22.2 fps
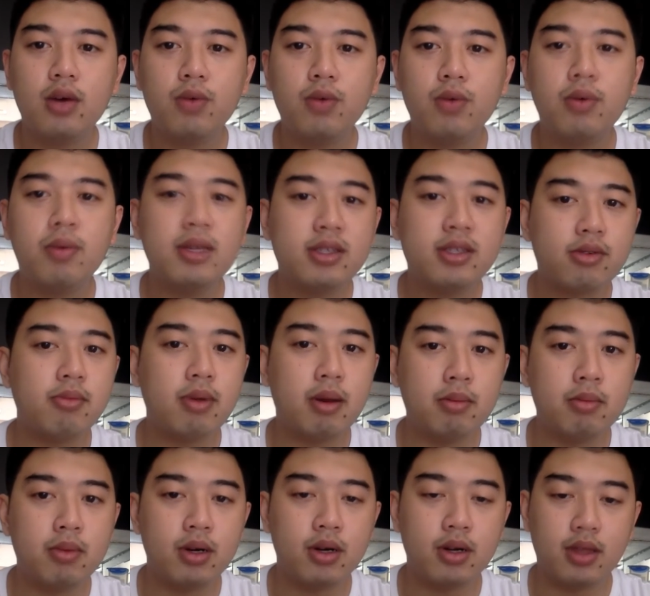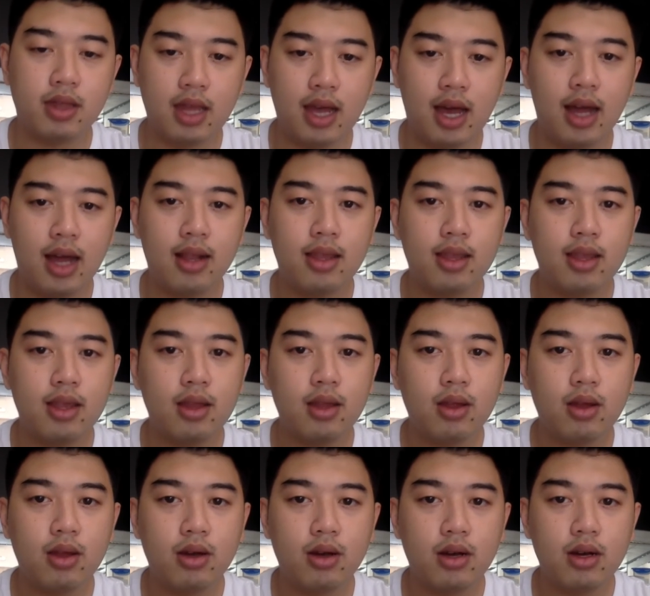we must remember that
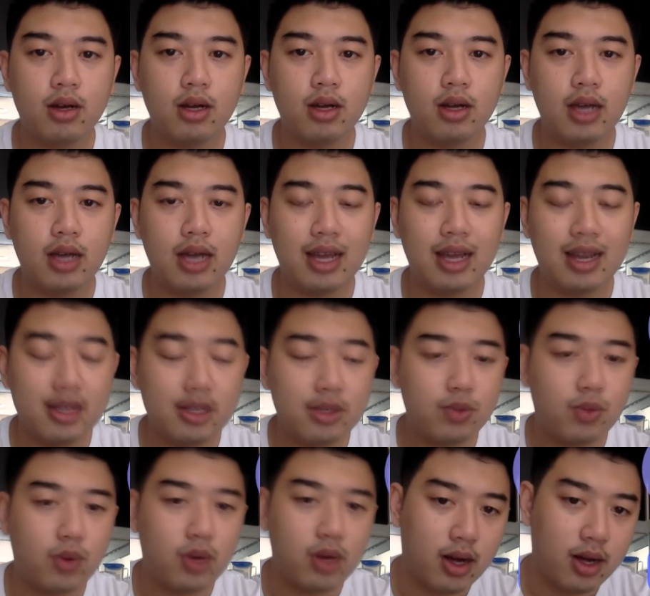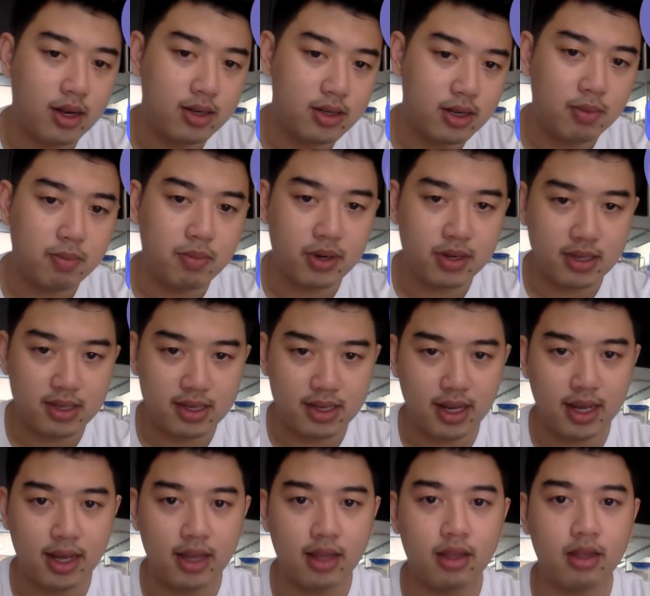it is
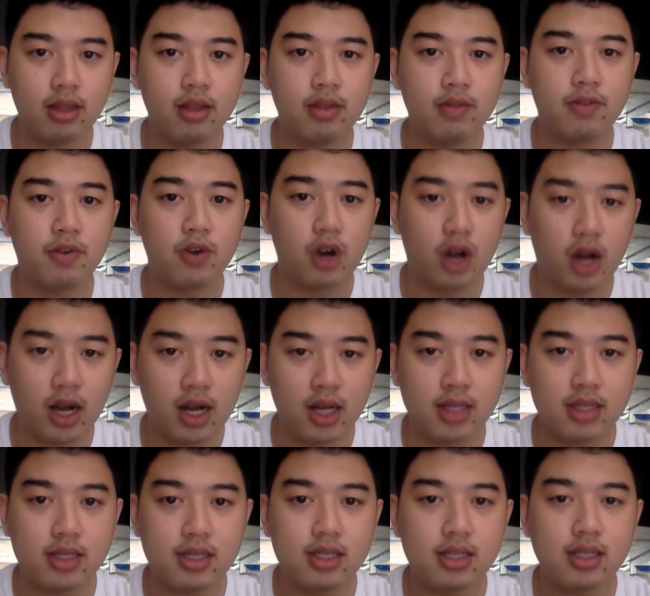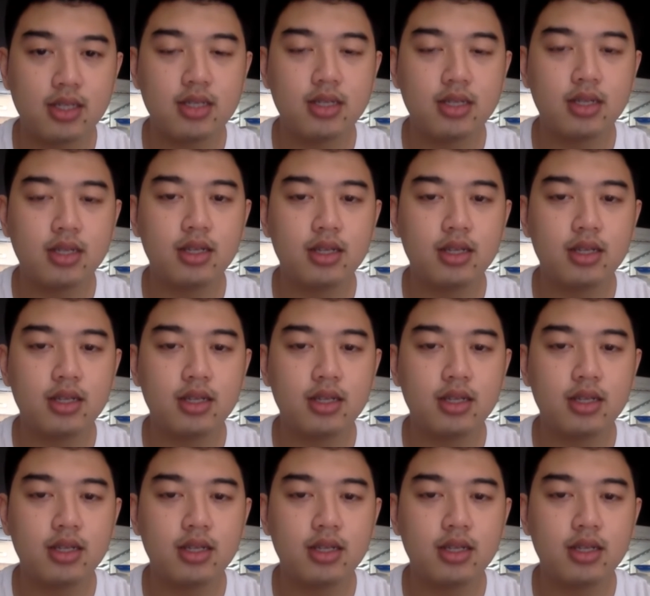100% for us.